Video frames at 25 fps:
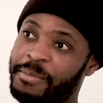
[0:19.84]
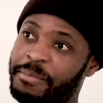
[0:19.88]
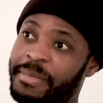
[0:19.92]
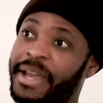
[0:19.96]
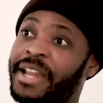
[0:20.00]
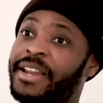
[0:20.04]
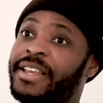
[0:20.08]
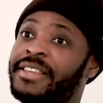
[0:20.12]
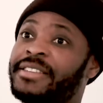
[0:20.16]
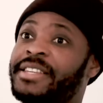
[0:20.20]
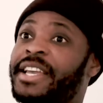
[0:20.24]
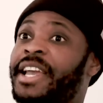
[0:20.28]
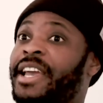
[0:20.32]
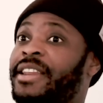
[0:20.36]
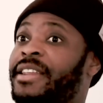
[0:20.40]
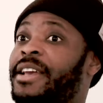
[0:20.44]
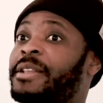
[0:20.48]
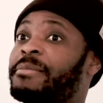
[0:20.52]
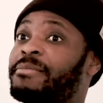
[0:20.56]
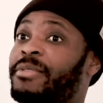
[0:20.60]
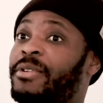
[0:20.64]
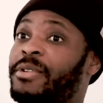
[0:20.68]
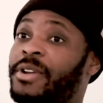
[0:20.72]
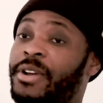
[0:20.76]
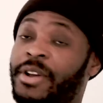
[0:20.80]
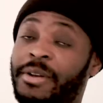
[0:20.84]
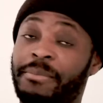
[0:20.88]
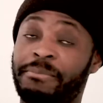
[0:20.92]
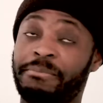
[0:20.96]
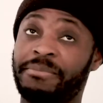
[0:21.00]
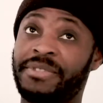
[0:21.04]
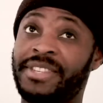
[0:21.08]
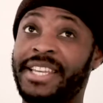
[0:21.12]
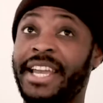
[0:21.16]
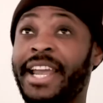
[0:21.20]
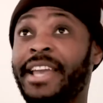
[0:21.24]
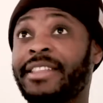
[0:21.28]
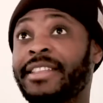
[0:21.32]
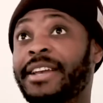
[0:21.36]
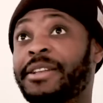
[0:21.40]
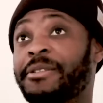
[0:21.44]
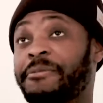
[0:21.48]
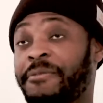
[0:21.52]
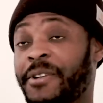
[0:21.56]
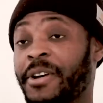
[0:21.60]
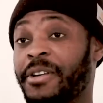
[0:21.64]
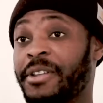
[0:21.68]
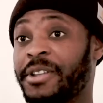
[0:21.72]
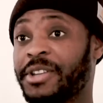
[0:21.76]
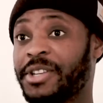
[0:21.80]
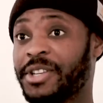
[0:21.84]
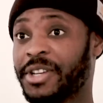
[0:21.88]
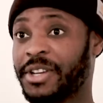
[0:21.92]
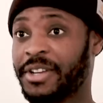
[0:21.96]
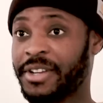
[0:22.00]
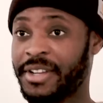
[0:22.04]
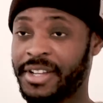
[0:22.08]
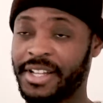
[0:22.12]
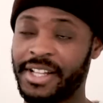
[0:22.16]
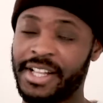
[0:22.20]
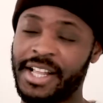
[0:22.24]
mainly second-hand furniture.